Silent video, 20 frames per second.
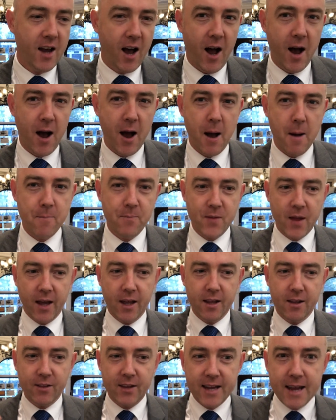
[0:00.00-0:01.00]

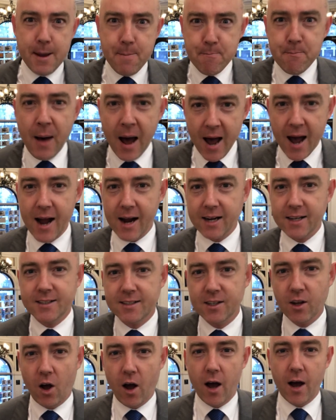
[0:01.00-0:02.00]
the
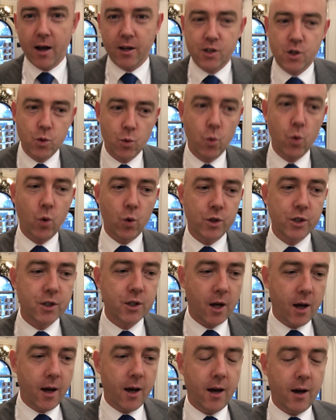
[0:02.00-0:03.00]
impact
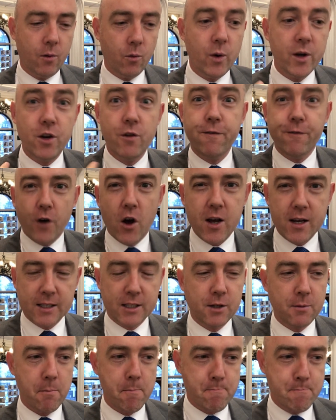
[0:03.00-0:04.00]
towards when you
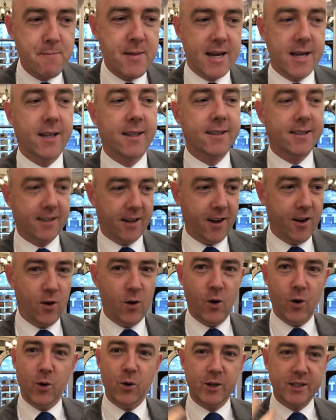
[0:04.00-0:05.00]
first meet
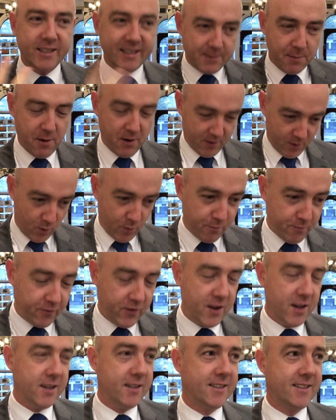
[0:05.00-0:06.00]
or
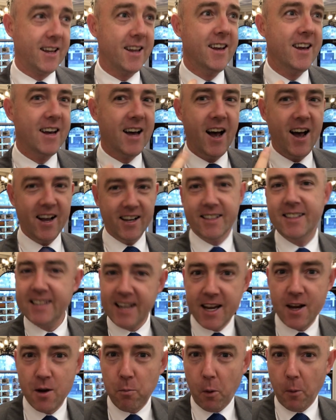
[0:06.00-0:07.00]
first
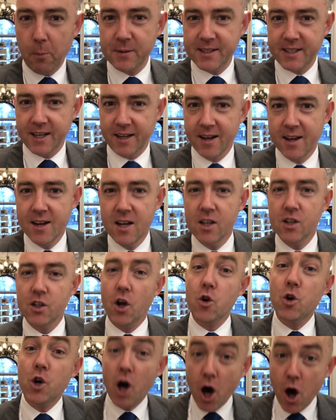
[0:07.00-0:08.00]
see a property.
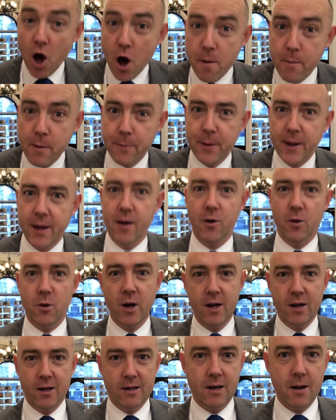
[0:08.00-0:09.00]
So curb appeal,
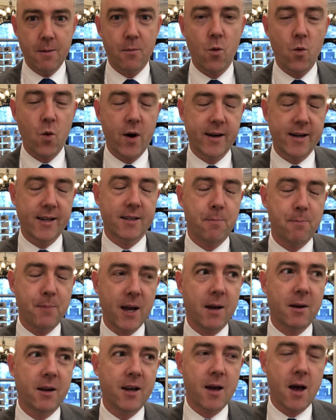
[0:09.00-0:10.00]
number one, is a
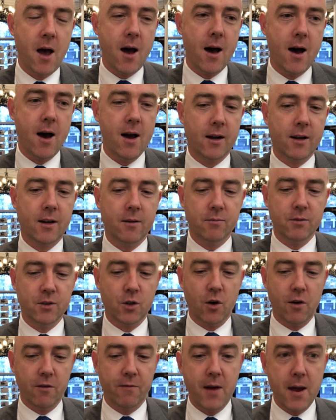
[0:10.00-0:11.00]
big
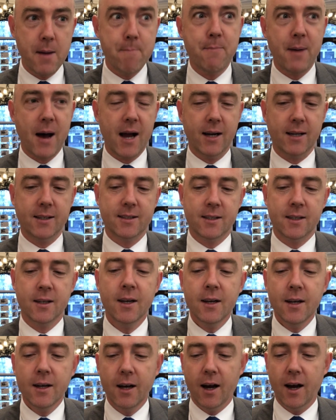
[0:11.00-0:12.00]
sort of impact
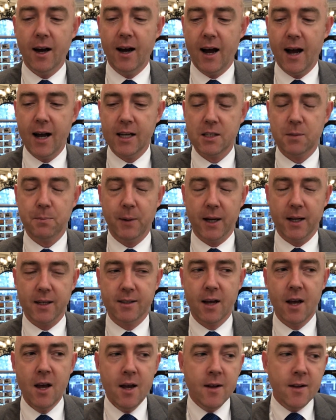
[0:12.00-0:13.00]
aspect.